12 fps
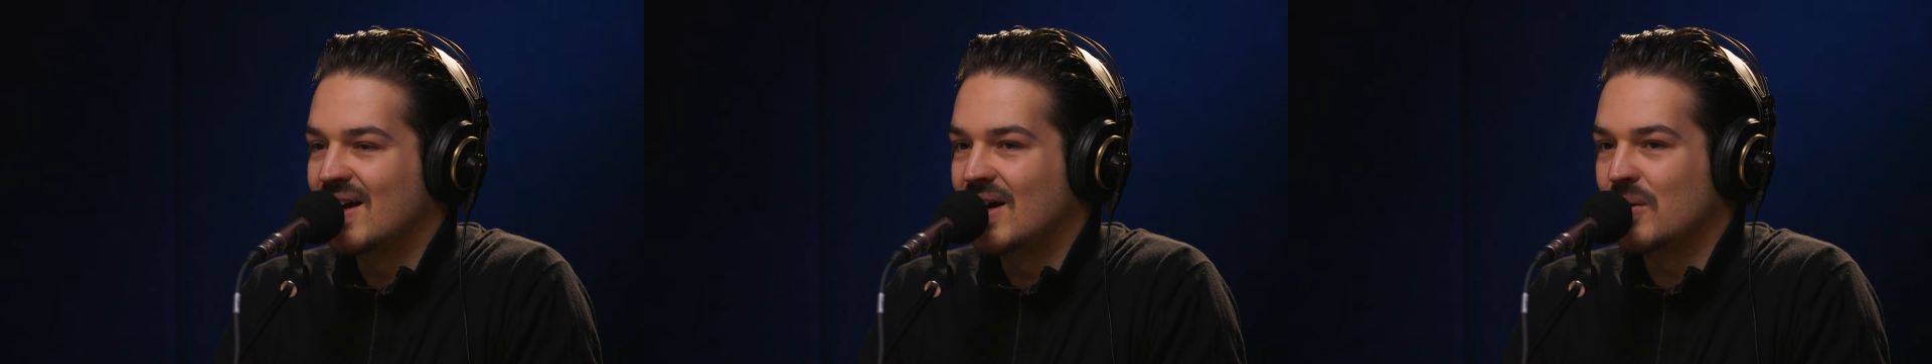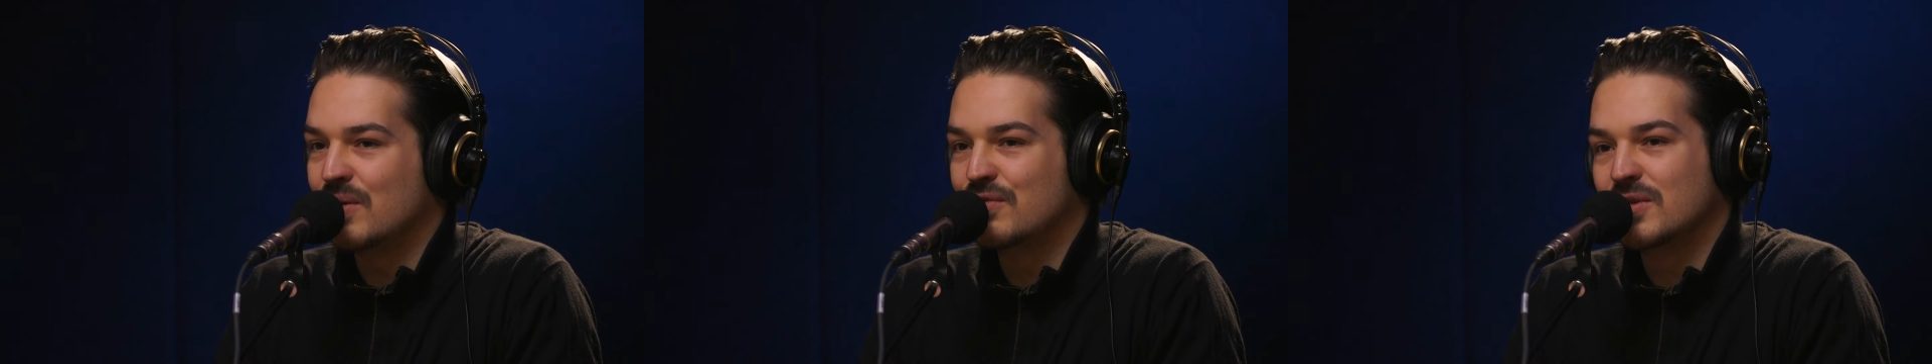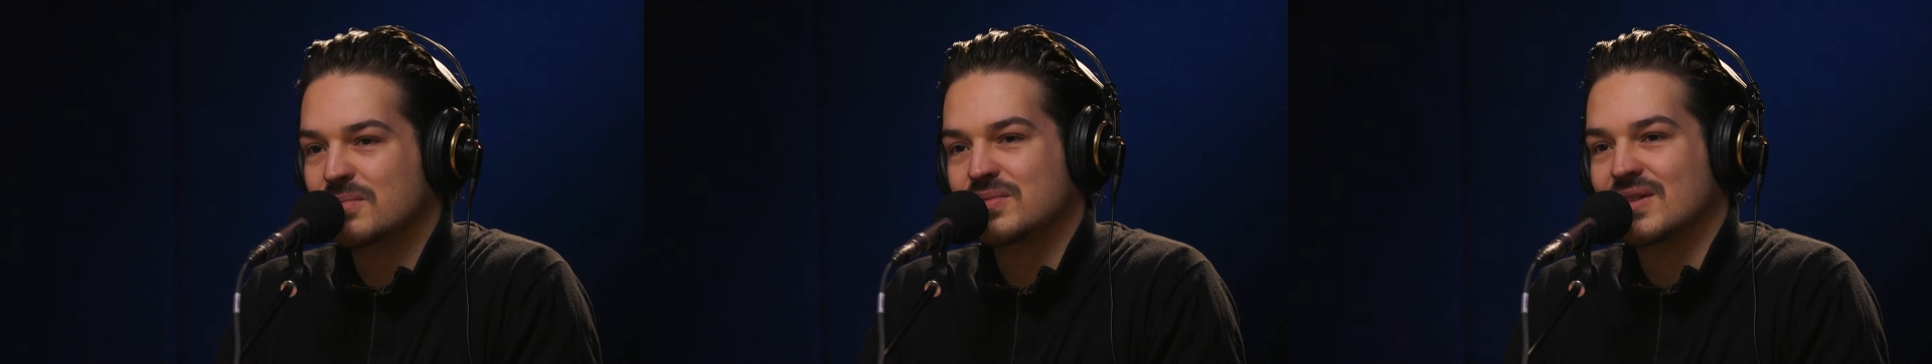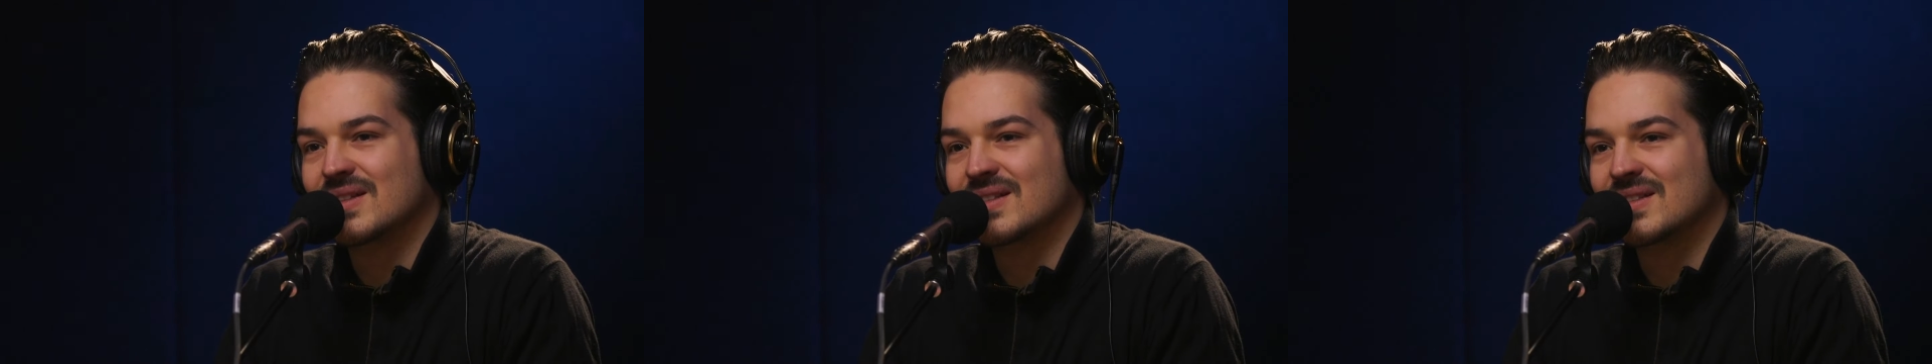our
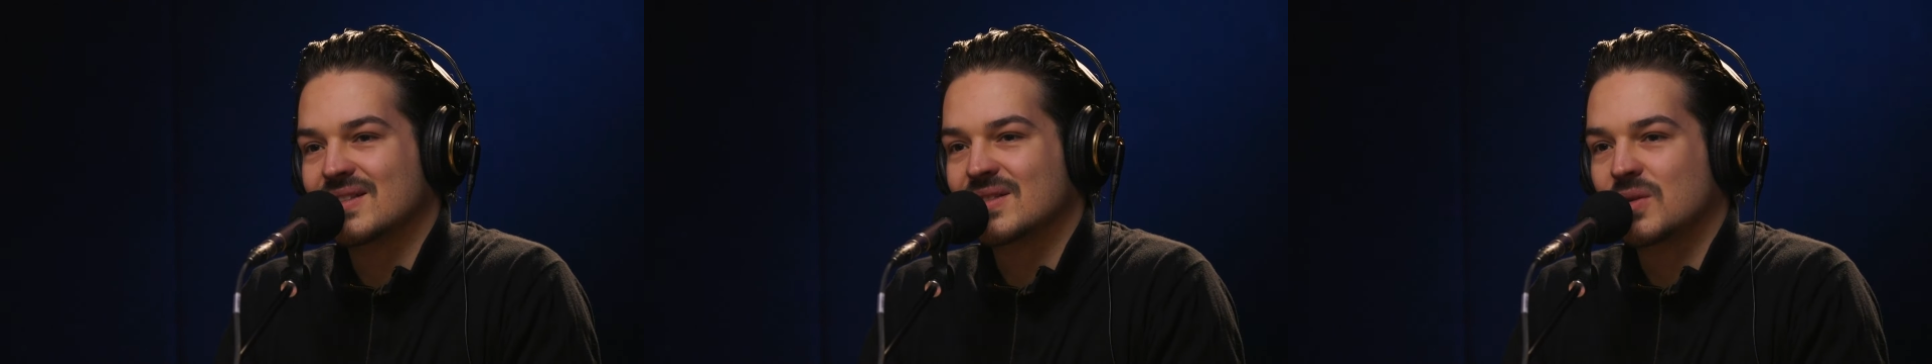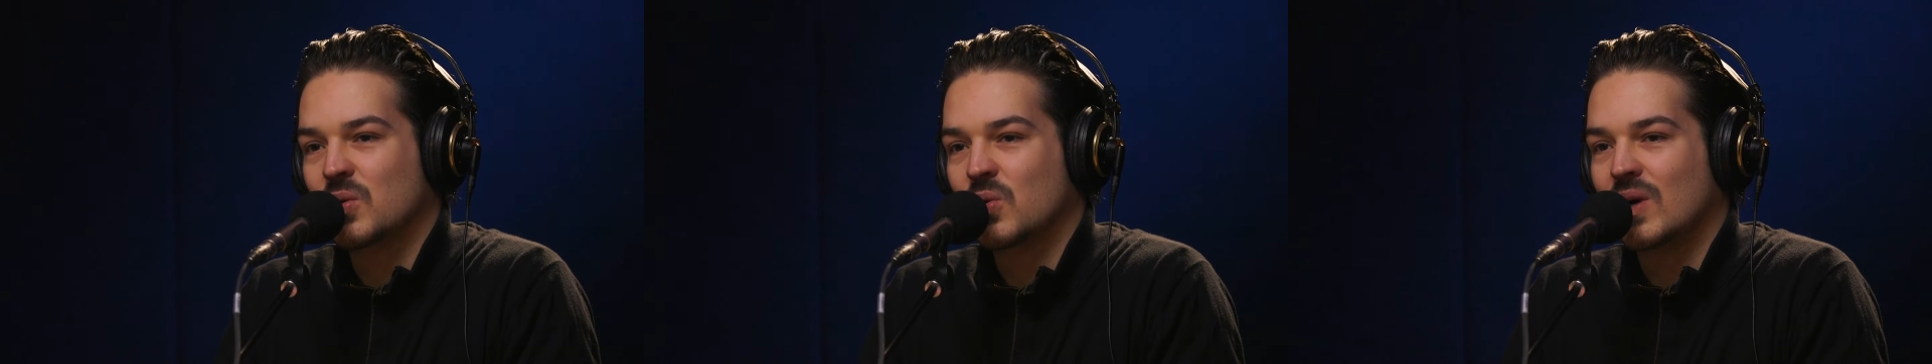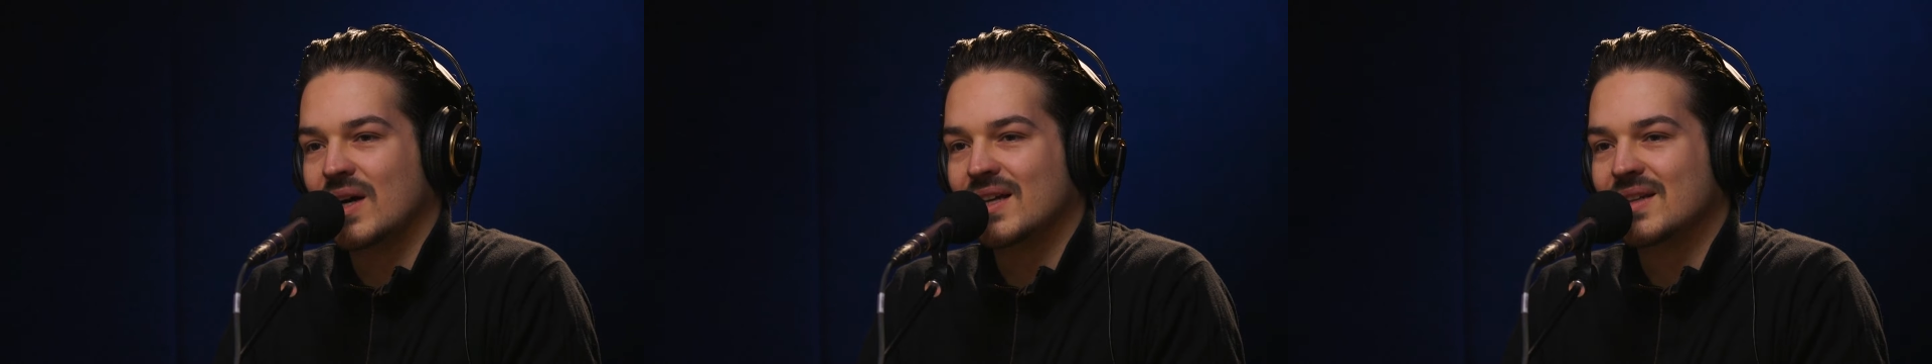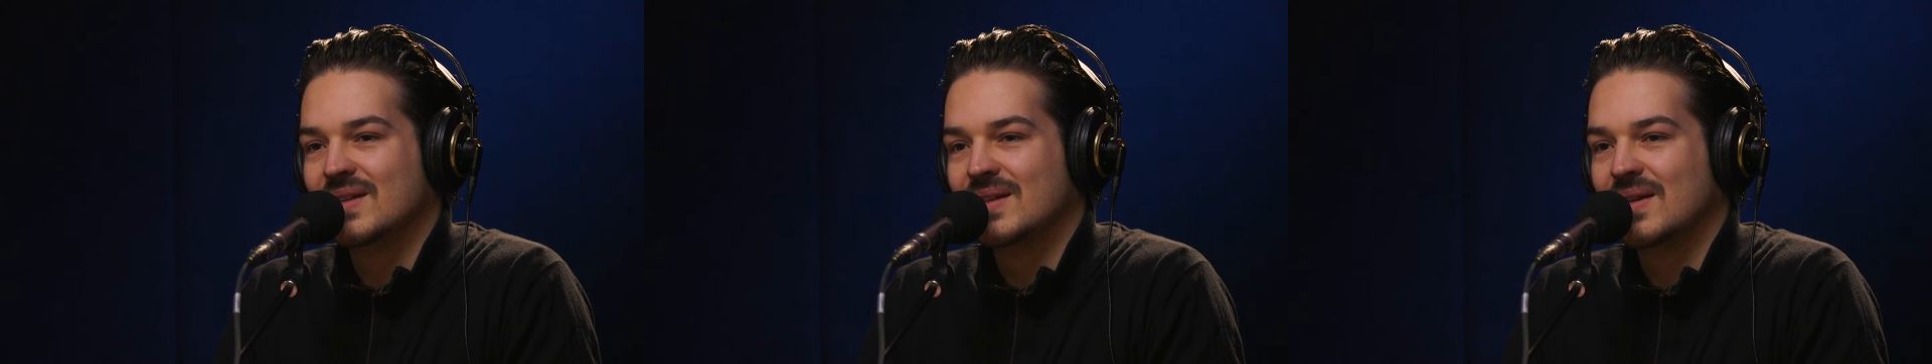footprint is
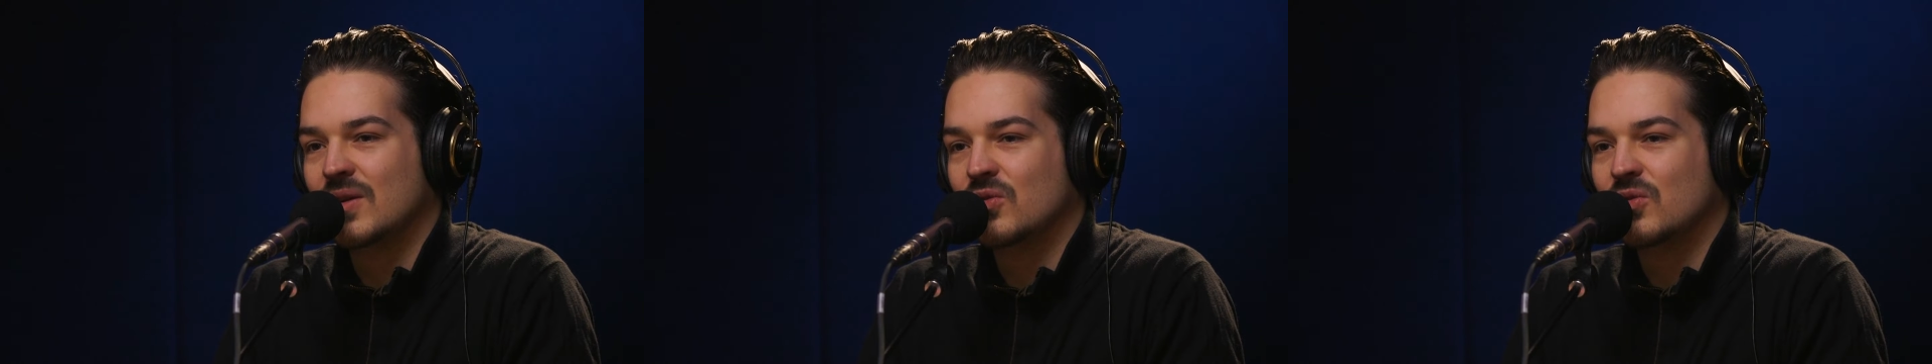quite